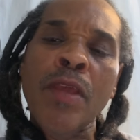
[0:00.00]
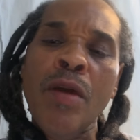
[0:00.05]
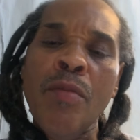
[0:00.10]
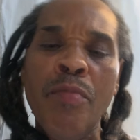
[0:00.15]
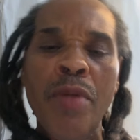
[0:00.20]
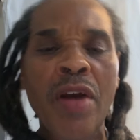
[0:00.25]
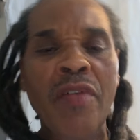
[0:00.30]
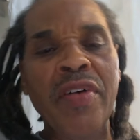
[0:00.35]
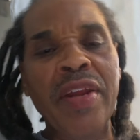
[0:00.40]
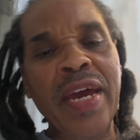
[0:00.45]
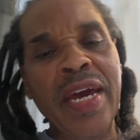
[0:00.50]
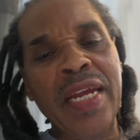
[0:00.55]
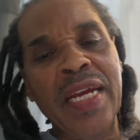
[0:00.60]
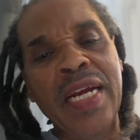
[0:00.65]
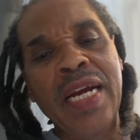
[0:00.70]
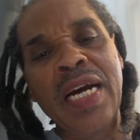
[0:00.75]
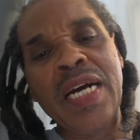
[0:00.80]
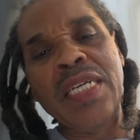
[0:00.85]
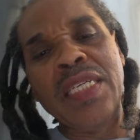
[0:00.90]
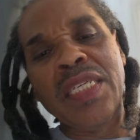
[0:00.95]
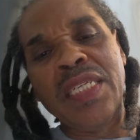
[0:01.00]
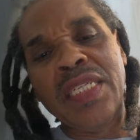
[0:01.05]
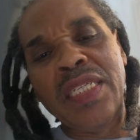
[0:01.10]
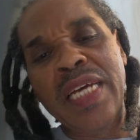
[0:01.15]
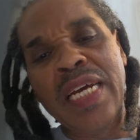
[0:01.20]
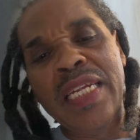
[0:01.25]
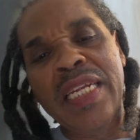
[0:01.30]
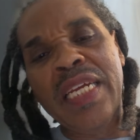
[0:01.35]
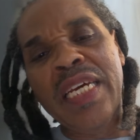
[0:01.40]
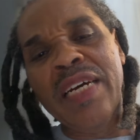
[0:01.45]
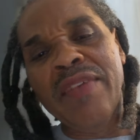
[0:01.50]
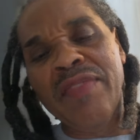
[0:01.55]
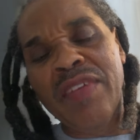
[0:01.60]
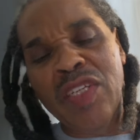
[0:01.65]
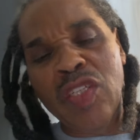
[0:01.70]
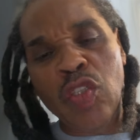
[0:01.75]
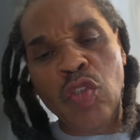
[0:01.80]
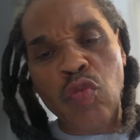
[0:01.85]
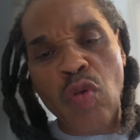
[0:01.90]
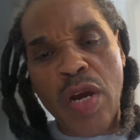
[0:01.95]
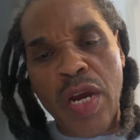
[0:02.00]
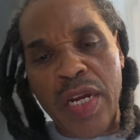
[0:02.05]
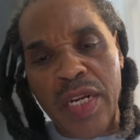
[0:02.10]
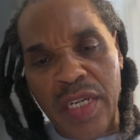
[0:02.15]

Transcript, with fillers: Melvin had a cousin that lived in the Swan